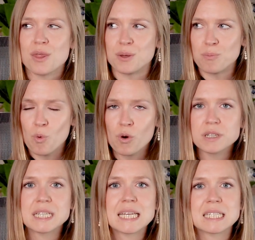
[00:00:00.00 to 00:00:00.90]
The
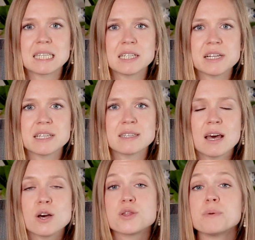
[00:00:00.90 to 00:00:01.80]
more data there is,
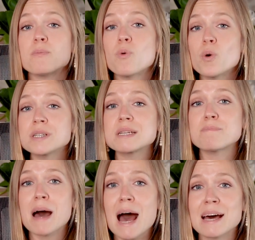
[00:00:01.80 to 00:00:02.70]
the more
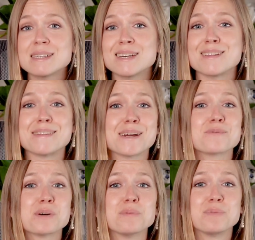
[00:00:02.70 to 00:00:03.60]
demand
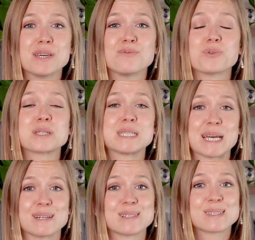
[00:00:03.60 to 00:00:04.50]
there will be for
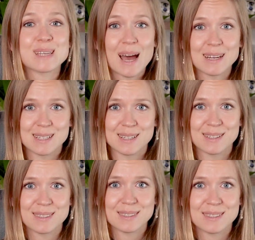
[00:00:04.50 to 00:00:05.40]
data
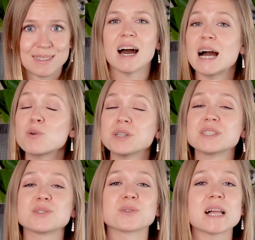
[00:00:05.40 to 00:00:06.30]
scientists.
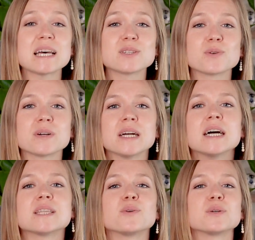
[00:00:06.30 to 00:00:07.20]
According to Glassdoor,
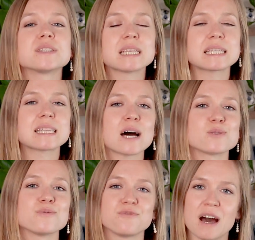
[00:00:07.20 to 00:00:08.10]
there were six
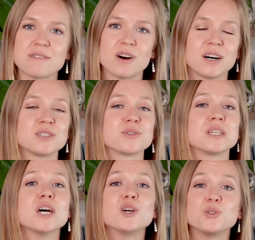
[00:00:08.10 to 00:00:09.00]
thousand five
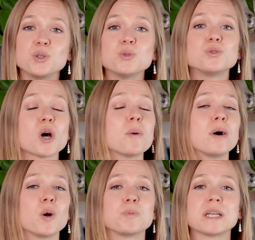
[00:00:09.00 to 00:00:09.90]
hundred new job
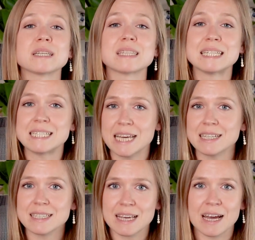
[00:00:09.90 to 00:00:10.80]
openings in
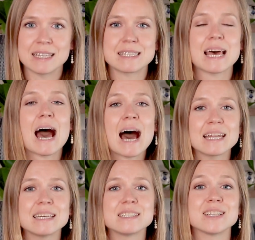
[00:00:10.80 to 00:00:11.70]
data science
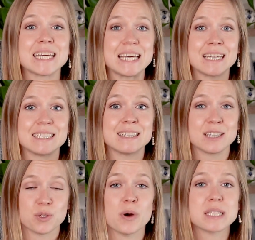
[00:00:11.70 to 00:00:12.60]
added in
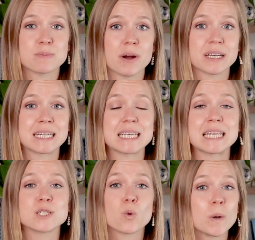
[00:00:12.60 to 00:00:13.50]
the U S market
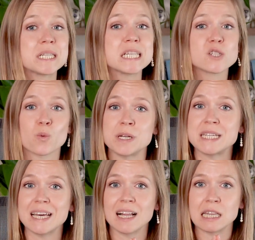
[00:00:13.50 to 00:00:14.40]
in twenty
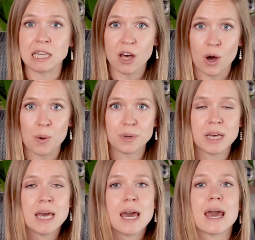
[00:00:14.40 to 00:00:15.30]
twenty alone.
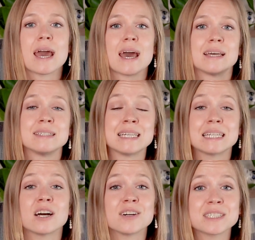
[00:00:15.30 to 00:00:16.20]
And
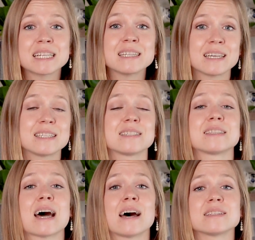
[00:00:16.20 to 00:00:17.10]
it currently lists
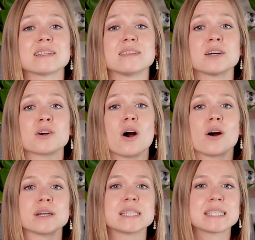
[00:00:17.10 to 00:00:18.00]
that there
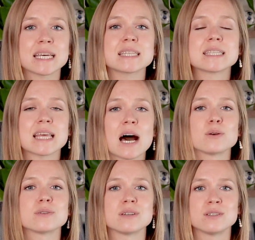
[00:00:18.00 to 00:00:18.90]
are six
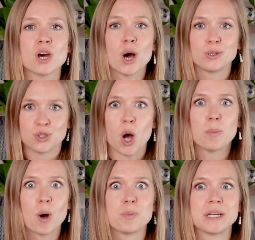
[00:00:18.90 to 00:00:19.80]
thousand
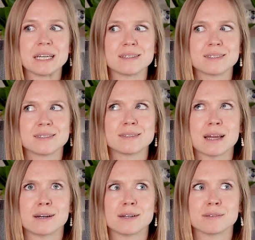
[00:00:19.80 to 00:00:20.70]
job openings
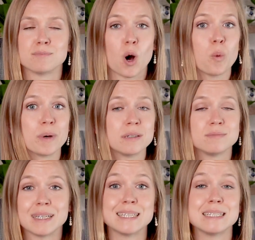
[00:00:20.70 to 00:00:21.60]
that are
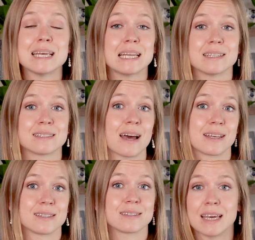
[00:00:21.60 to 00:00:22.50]
open in data
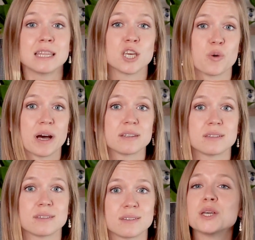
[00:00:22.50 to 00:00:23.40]
science in the U S.